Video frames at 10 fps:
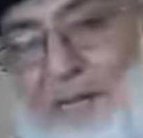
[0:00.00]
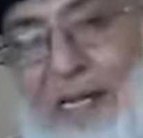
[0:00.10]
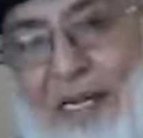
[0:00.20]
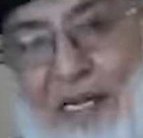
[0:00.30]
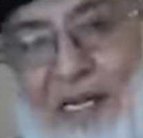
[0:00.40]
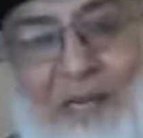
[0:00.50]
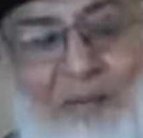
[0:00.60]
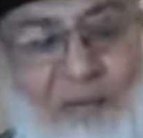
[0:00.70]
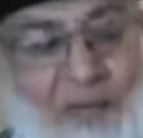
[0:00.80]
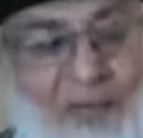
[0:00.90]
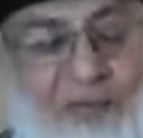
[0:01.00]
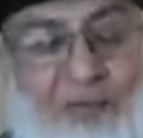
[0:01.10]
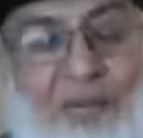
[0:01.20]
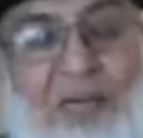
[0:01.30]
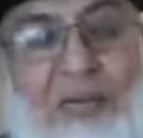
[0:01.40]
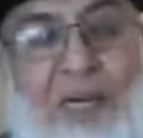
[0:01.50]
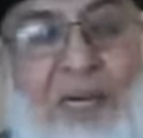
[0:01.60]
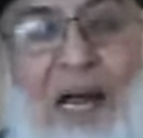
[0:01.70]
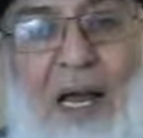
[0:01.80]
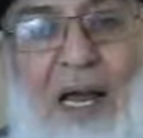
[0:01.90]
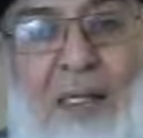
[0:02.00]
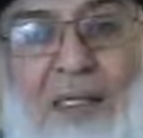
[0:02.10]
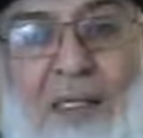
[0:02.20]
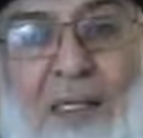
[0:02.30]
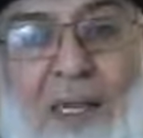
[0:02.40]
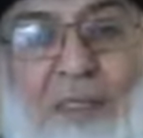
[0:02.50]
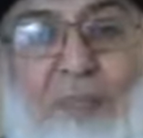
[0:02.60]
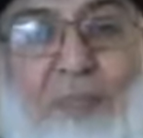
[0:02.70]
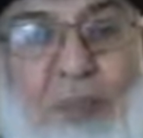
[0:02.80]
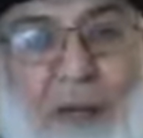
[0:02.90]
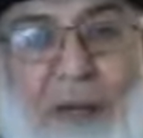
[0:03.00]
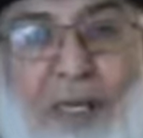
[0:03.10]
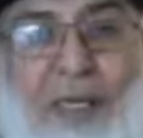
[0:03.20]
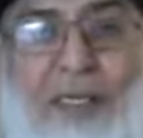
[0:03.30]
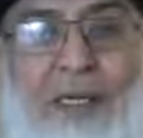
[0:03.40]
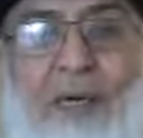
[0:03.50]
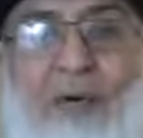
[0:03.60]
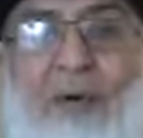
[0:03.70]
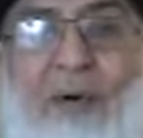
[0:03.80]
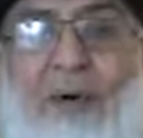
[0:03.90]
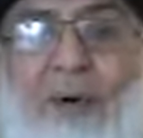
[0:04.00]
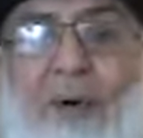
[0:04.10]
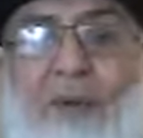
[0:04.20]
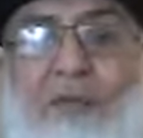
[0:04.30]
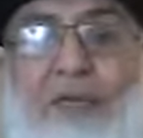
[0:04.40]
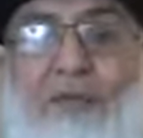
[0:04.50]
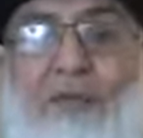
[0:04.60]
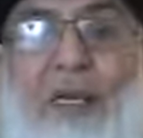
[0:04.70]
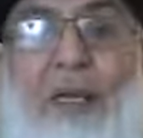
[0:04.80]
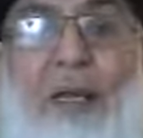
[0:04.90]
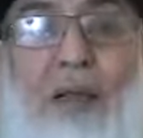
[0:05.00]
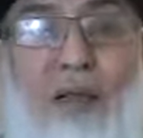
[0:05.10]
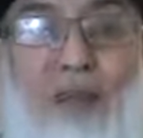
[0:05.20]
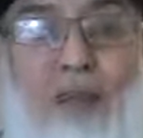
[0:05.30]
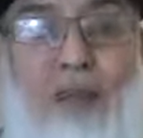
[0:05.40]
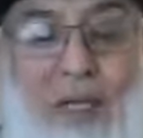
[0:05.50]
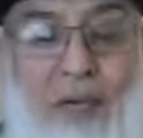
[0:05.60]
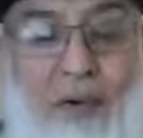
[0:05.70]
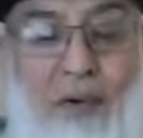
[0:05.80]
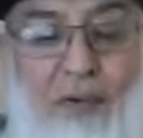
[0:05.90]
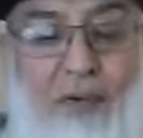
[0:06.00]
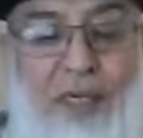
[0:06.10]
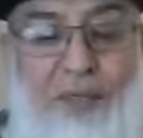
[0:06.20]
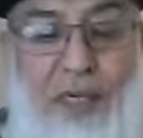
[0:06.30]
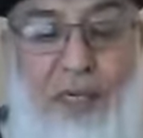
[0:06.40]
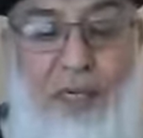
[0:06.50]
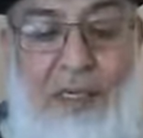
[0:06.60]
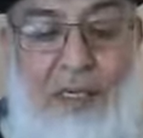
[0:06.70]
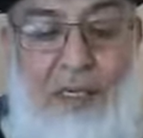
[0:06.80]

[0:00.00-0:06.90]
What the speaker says: A name which will either exploit or which will annoy or which will,